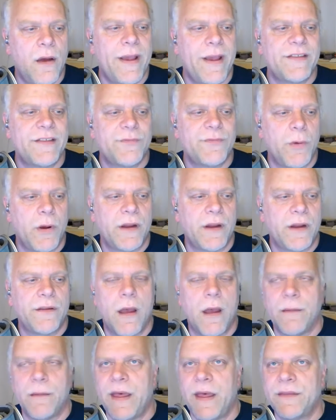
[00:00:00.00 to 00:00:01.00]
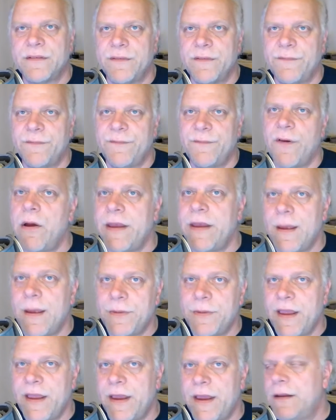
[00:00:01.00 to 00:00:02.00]
OS, we're going to talk about the
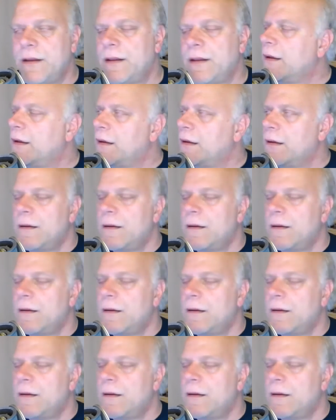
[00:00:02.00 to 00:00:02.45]
Safari update.